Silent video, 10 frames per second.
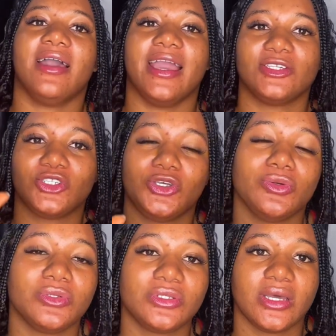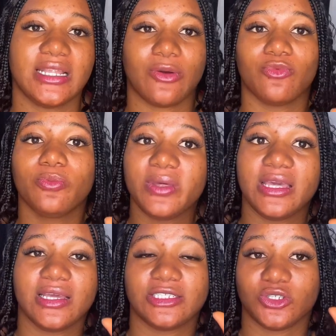excuse that would
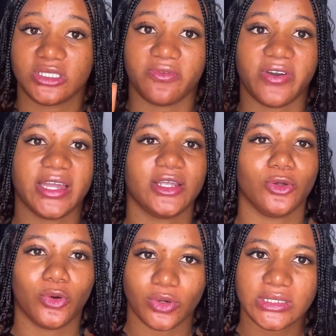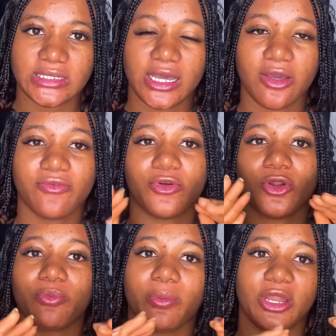be justified in court for
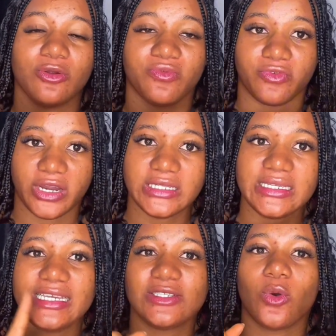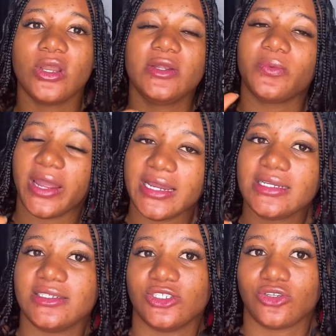non-payment of rent is only
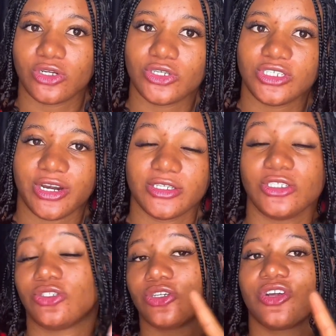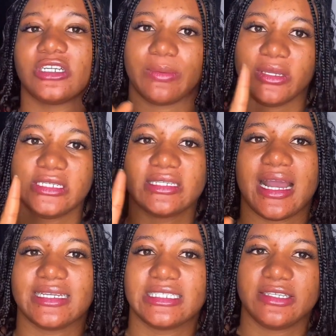when the structural damages
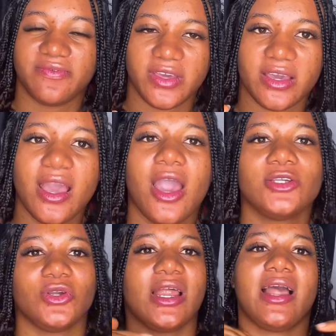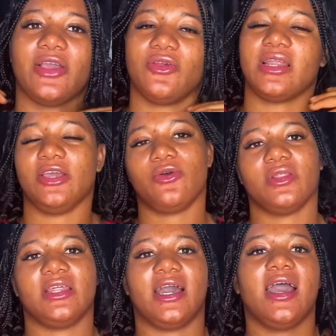are severe. So you're not arguing in
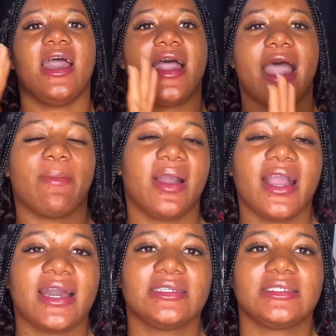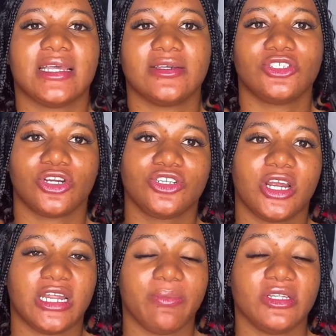court that Amaka's structural
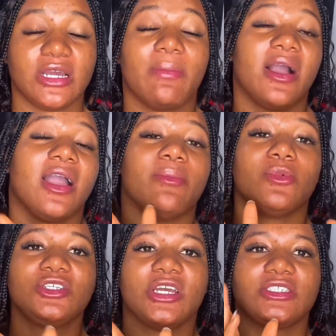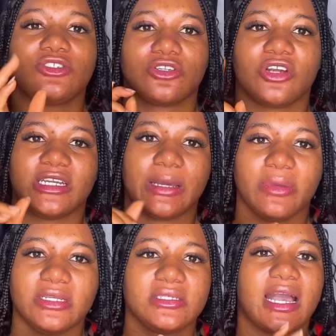damage, Uche's structural
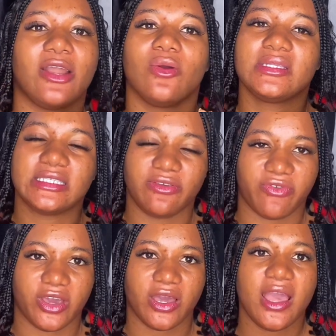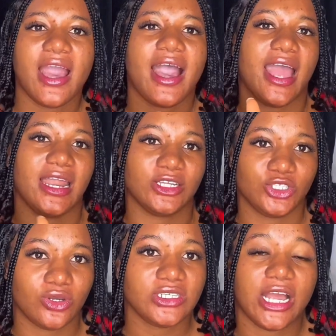damages are not severe and as
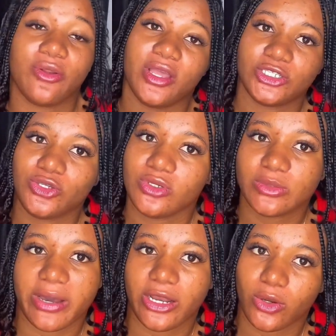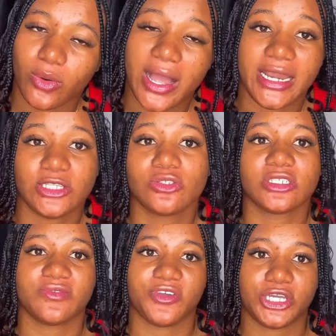such are not excused by law, and there's no
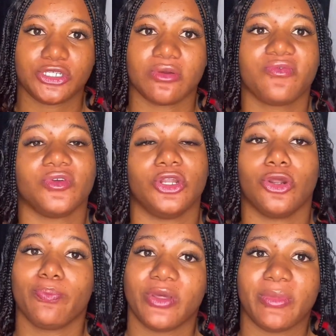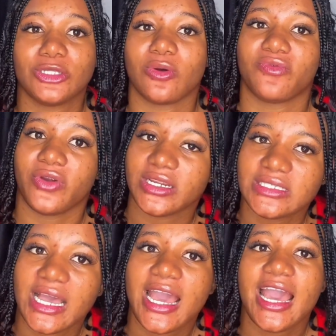justification for the non-payment of
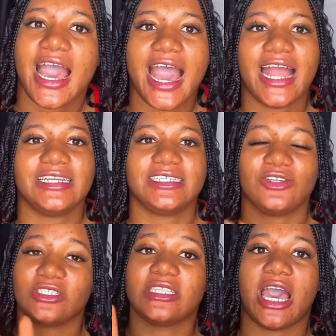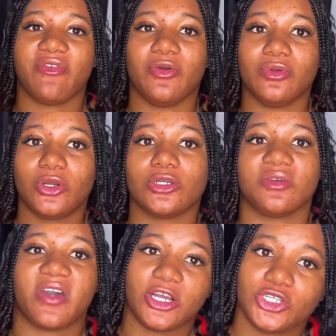rent, and he doesn't have a good cause
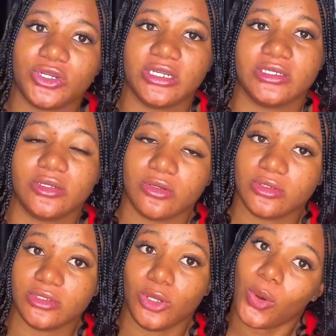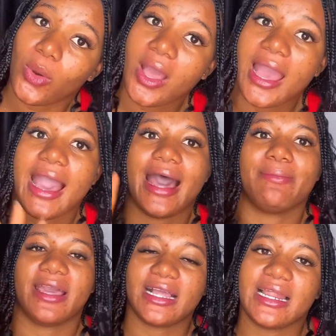of action in law, and
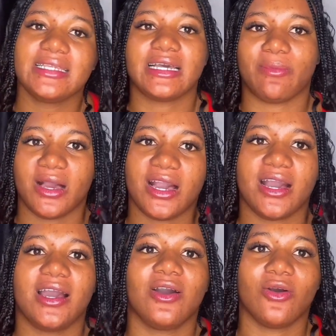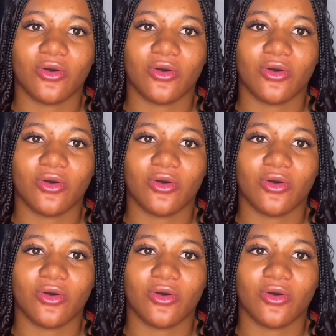my client Amaka